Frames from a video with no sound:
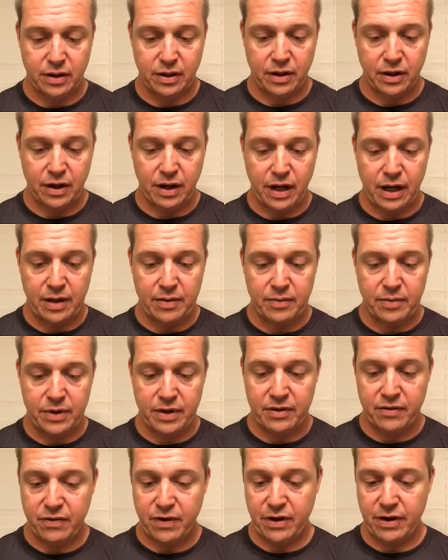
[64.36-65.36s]
not
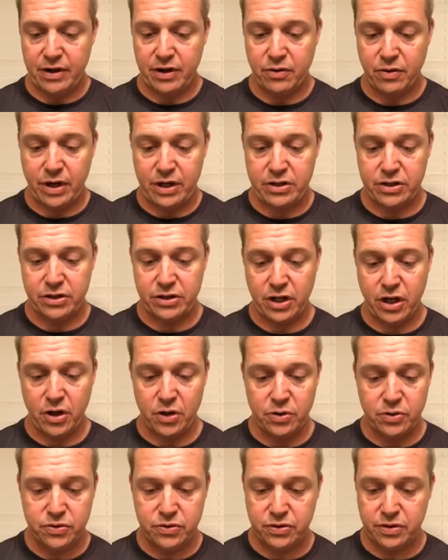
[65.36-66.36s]
be very gracious
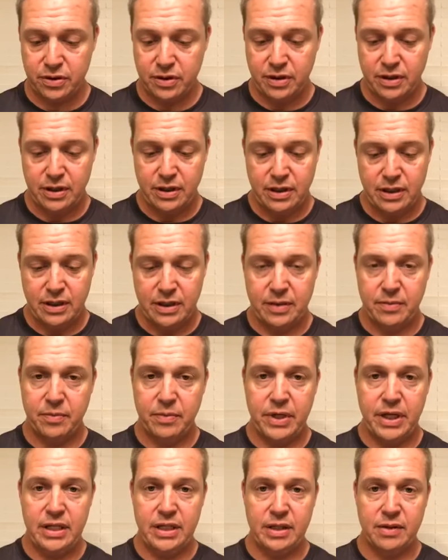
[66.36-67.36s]
hosts,
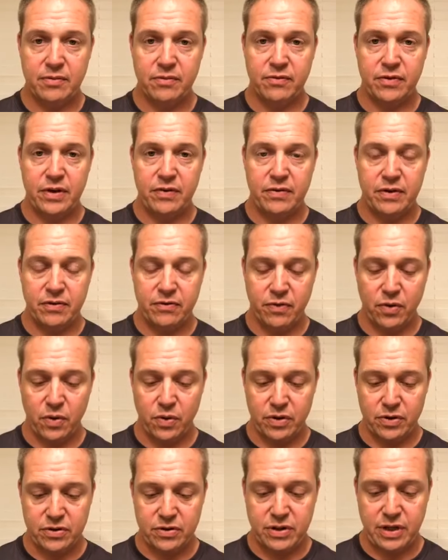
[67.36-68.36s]
beat them
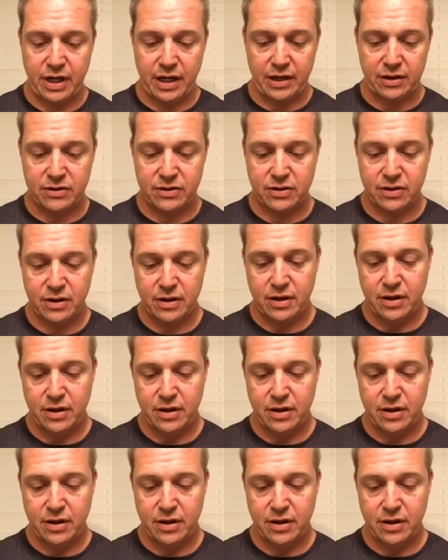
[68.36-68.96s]
54-6.